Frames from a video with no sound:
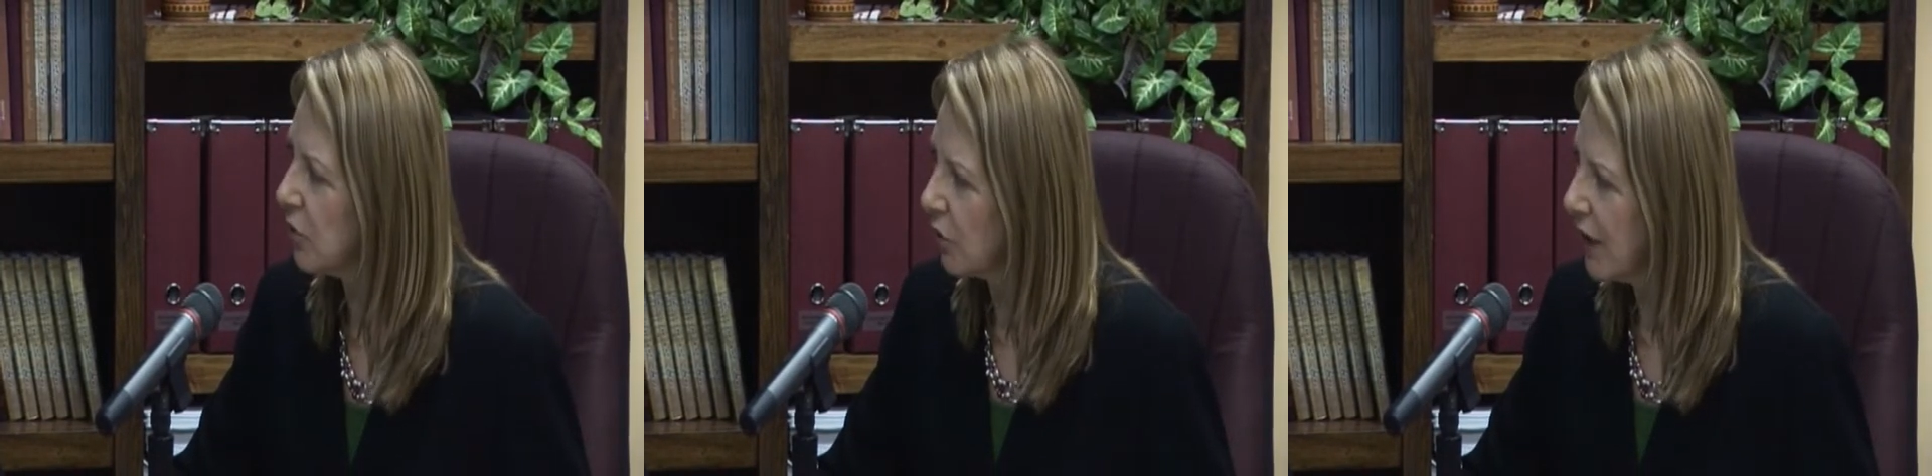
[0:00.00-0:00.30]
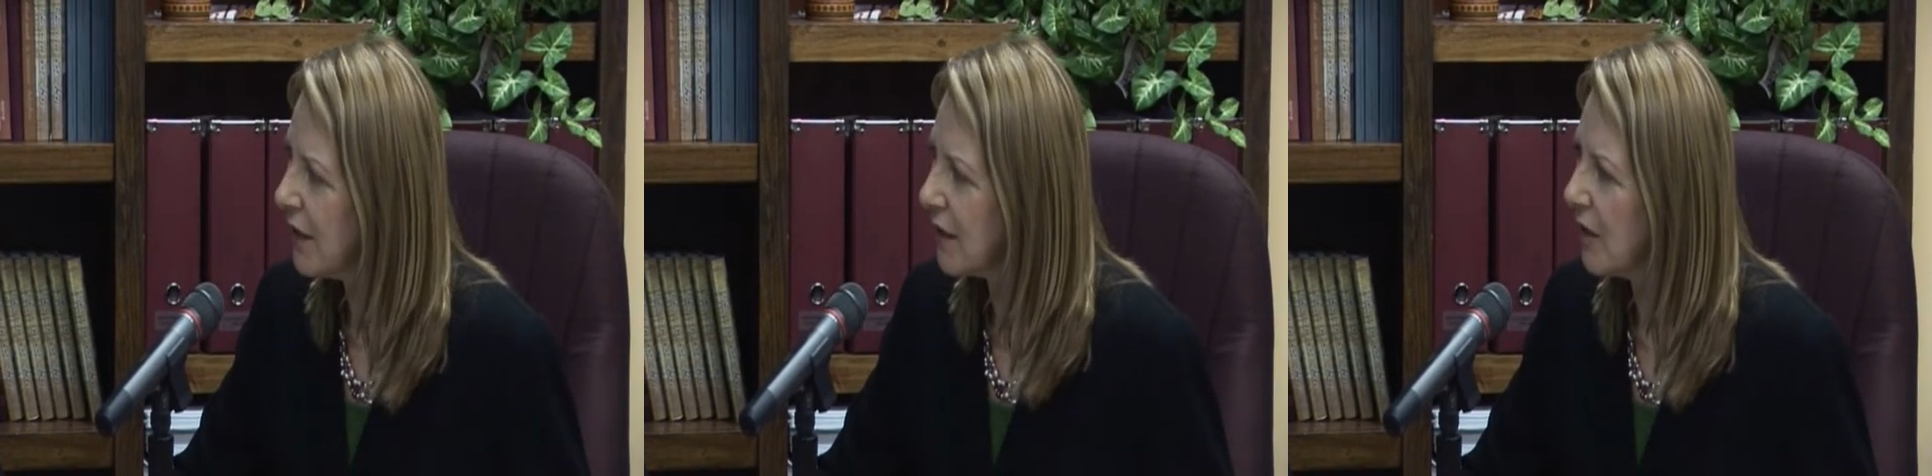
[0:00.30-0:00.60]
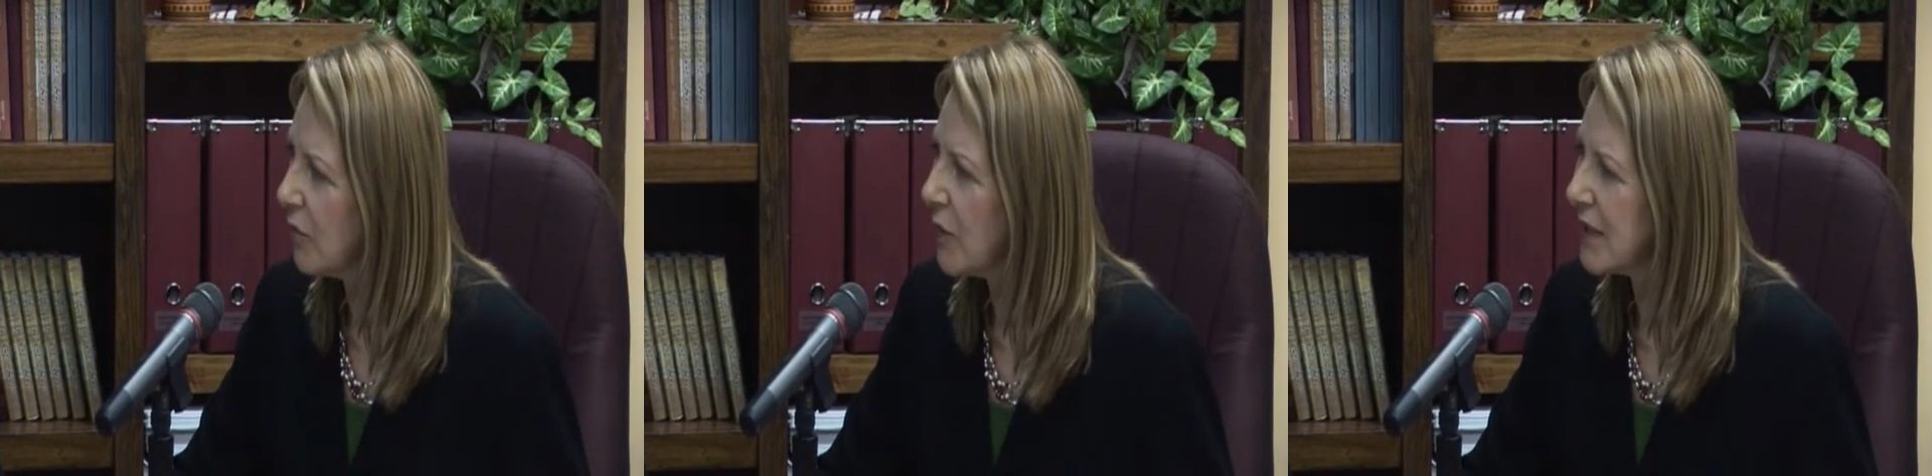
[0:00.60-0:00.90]
Ukrainian
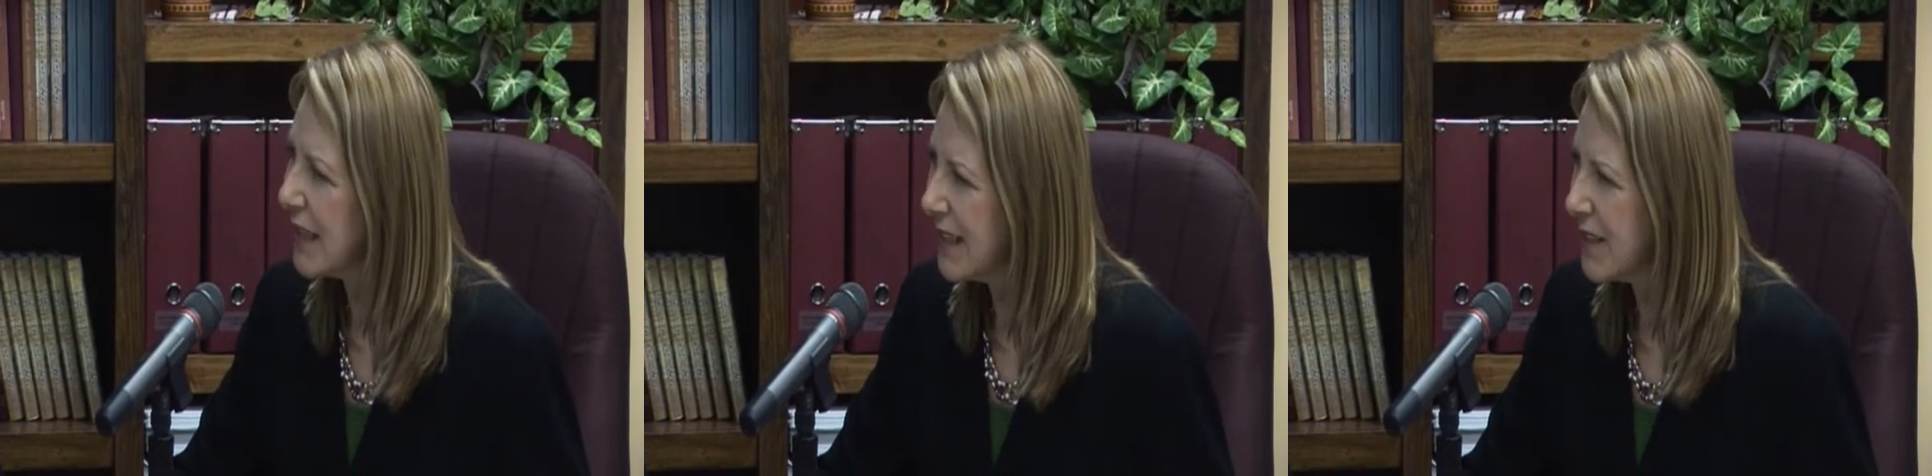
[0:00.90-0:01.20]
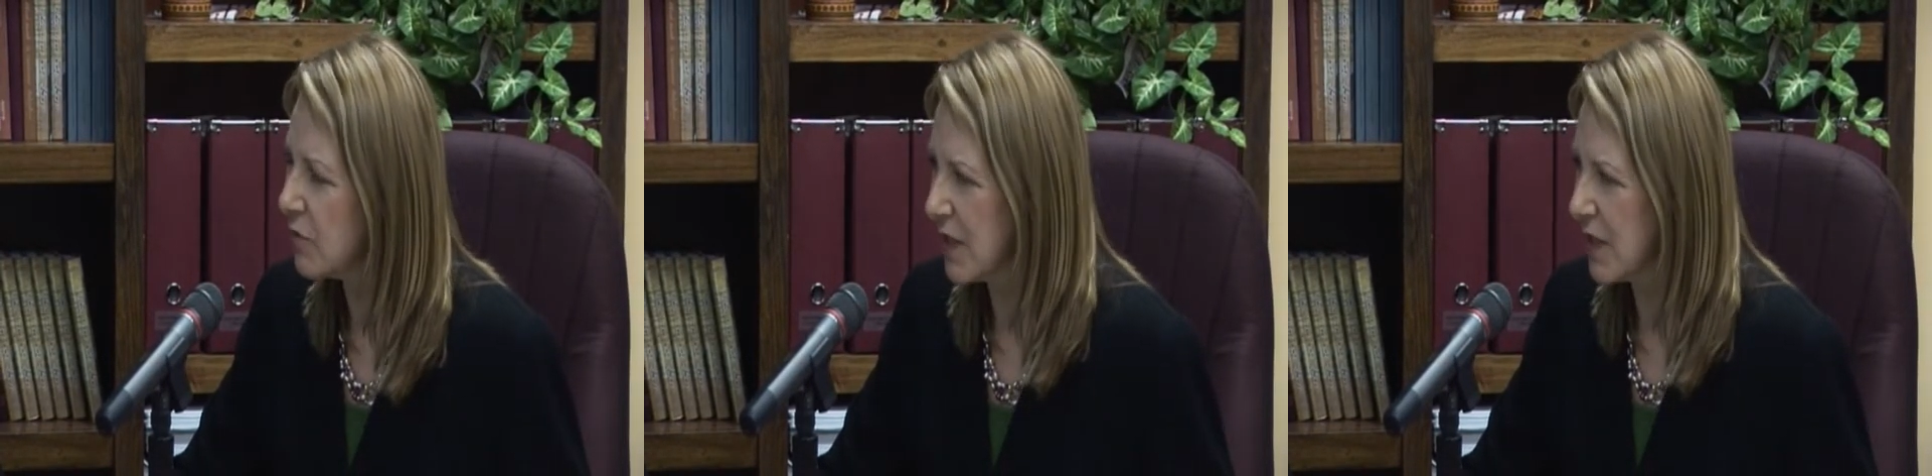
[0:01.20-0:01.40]
government is